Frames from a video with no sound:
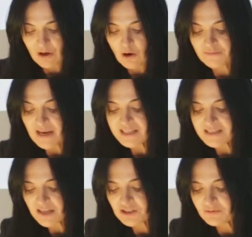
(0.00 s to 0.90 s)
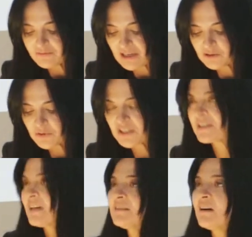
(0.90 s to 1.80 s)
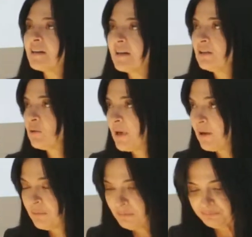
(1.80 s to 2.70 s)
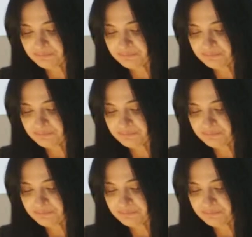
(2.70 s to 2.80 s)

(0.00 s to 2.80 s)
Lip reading: of ICH inventories that are in the web.